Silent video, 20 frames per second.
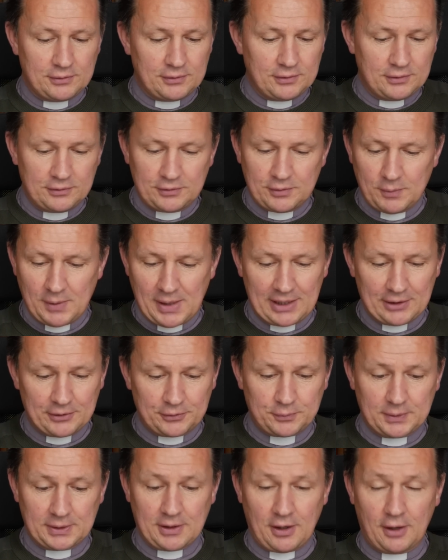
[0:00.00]
So what
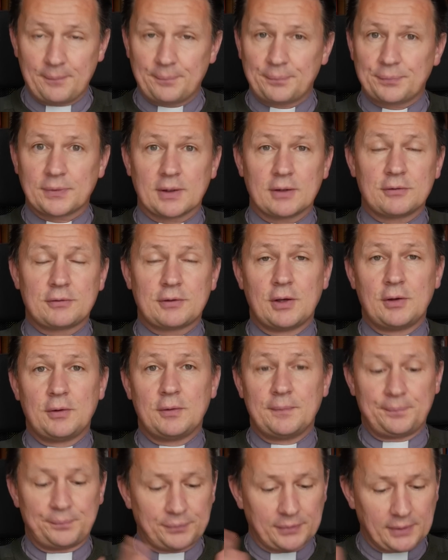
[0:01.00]
else we got?
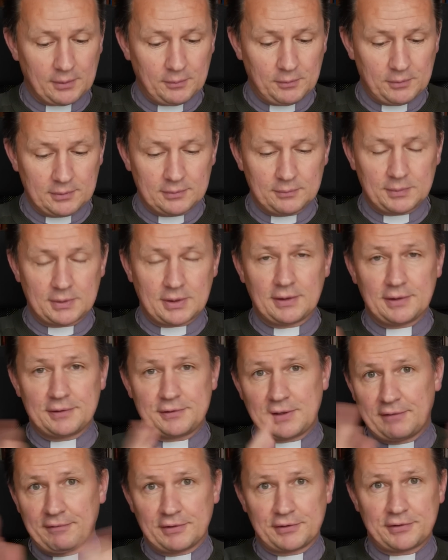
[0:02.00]
So we got the
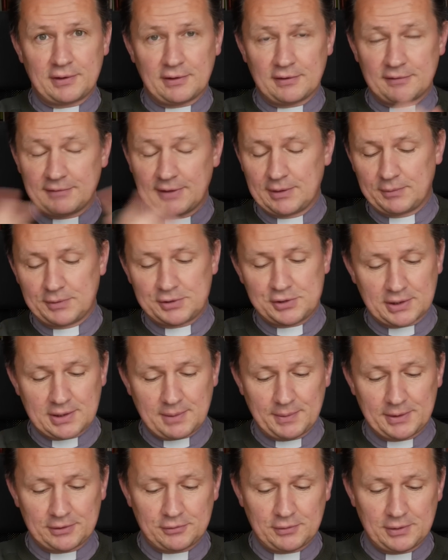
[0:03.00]
general synod vote, which I'll come
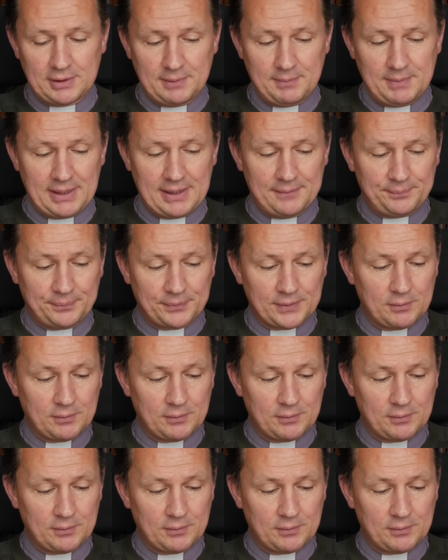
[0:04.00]
on to in a minute.